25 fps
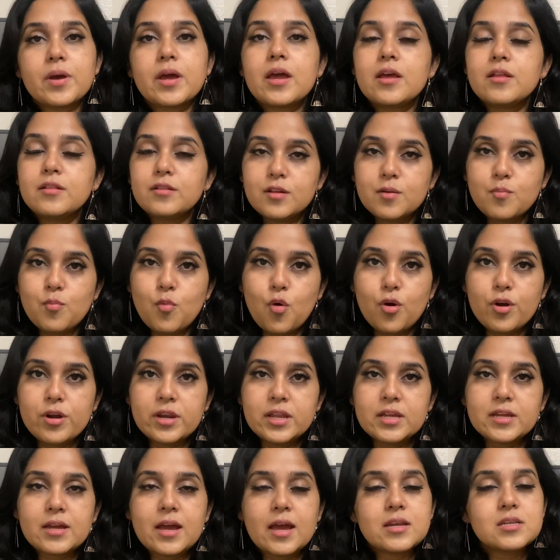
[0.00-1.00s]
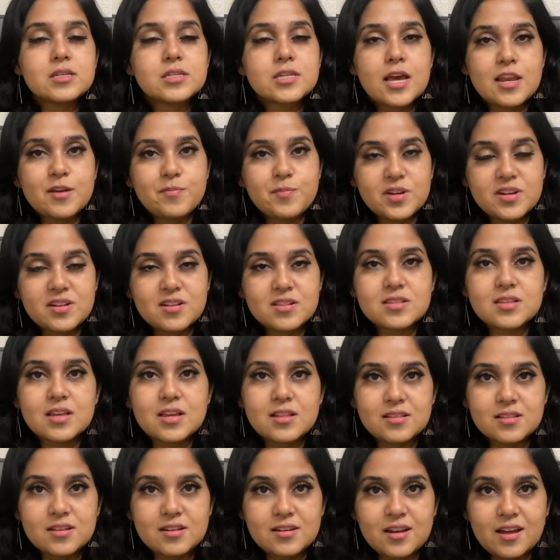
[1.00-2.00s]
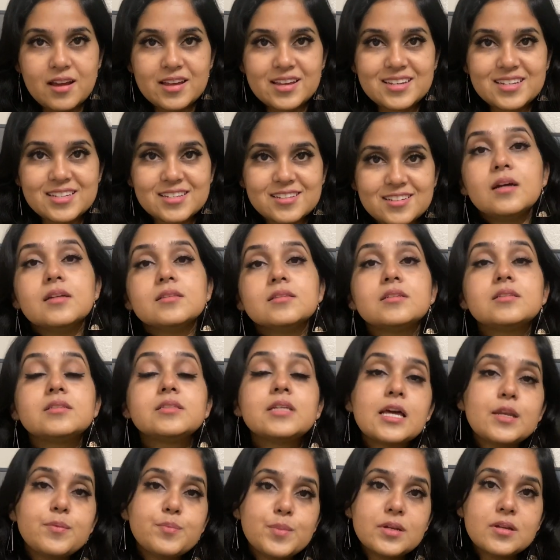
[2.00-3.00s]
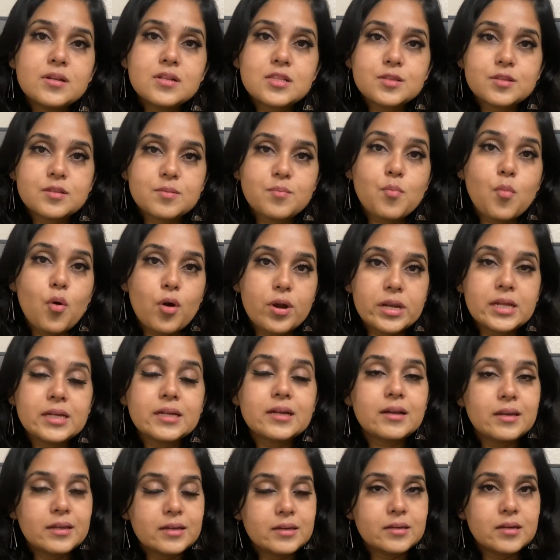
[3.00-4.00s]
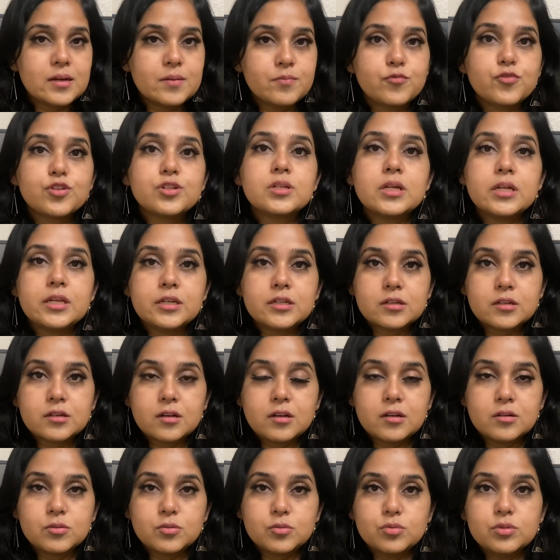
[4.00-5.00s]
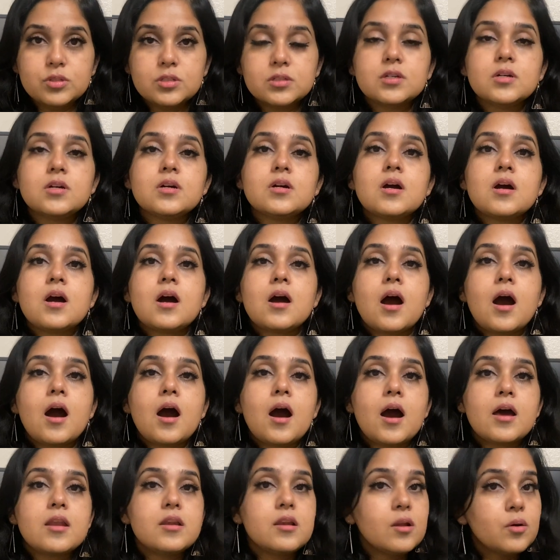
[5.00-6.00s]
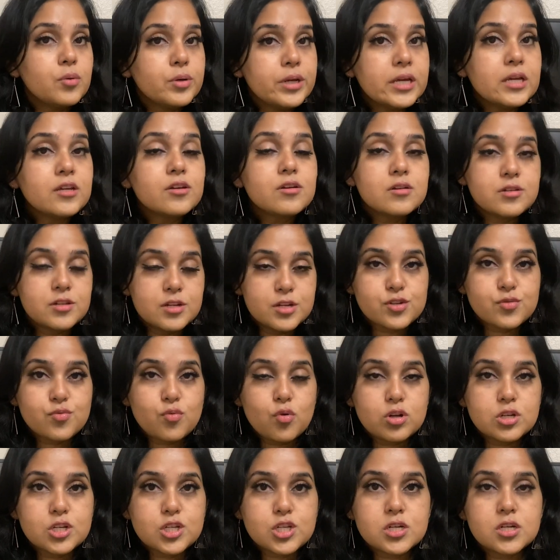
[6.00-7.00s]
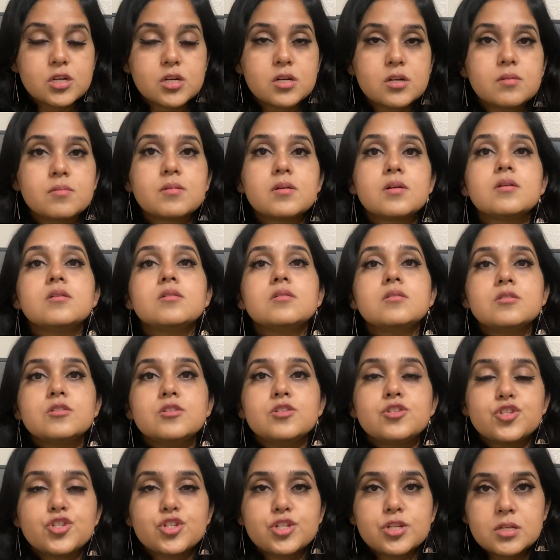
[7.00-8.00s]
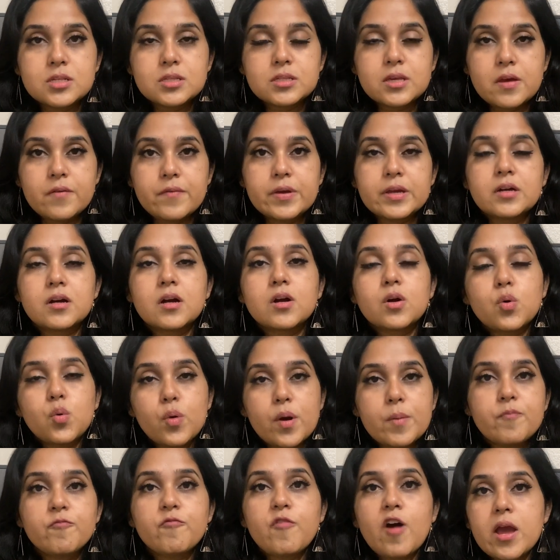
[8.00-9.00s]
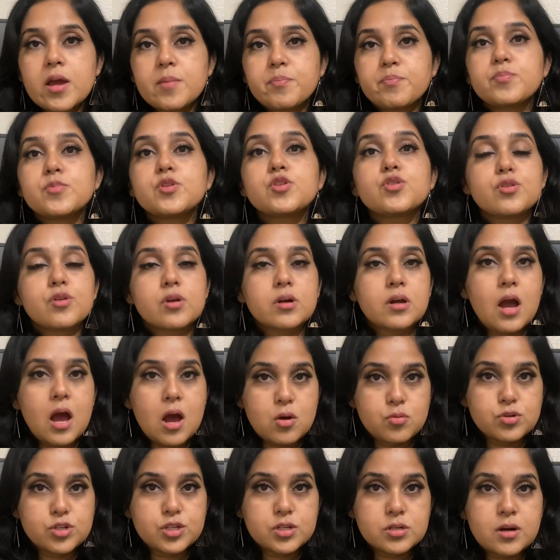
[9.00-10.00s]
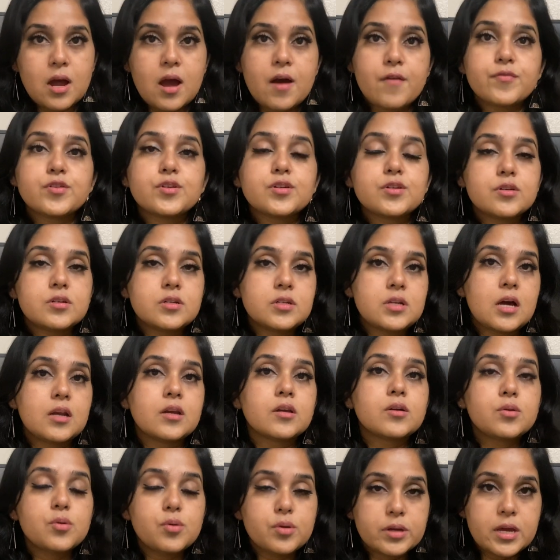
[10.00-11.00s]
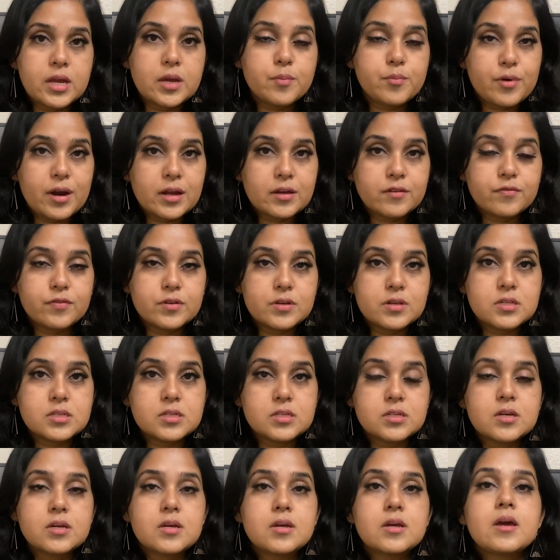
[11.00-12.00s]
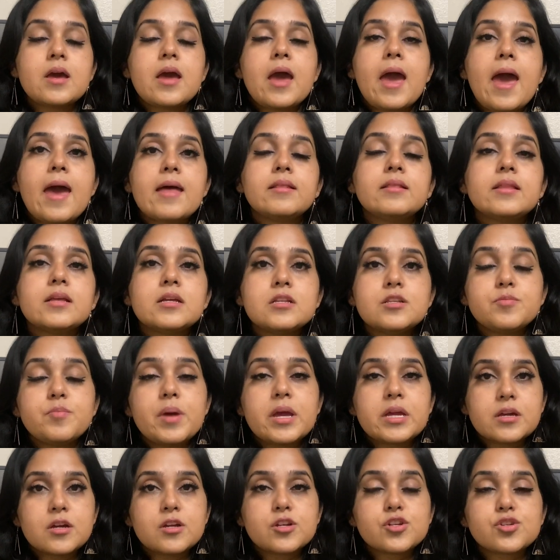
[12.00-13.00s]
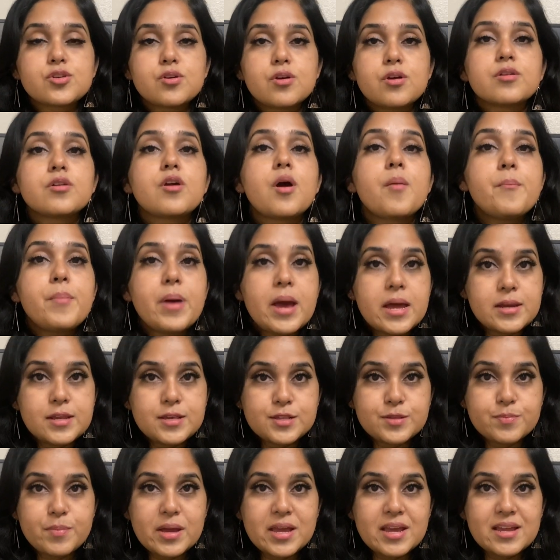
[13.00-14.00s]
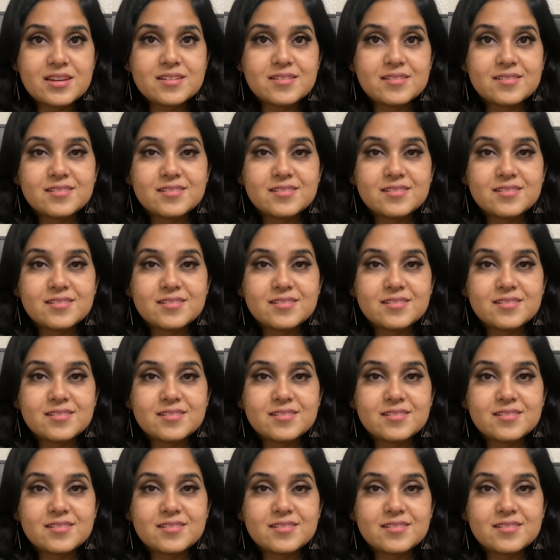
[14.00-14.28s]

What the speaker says: in the morning and 10 minutes in the night. The 10 minutes morning cleanup would include unloading your dishwasher, just giving a quick wipe to your counter after you're done cooking breakfast, and then making sure your bed is made.